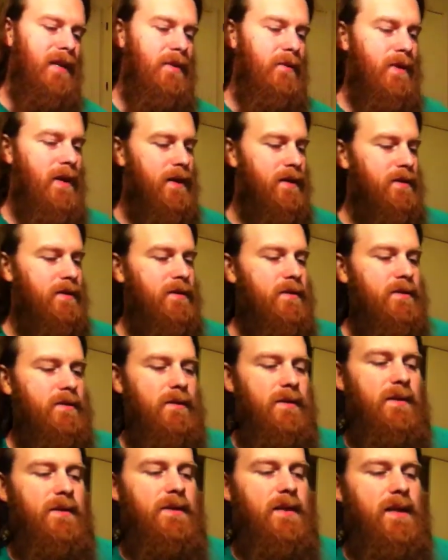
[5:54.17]
anyway, this is
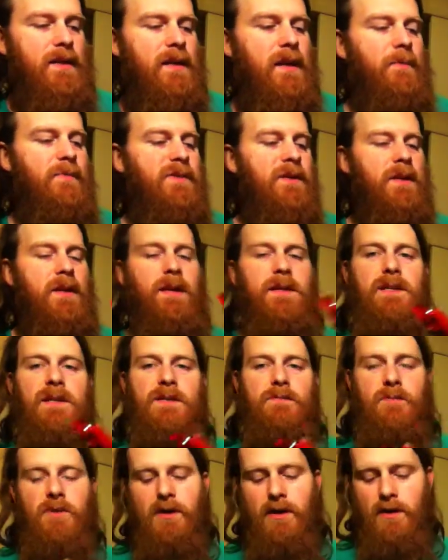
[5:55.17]
the exact opposite. That
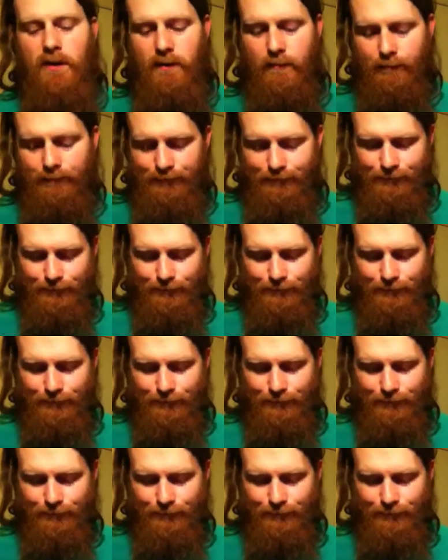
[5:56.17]
tastes pretty good.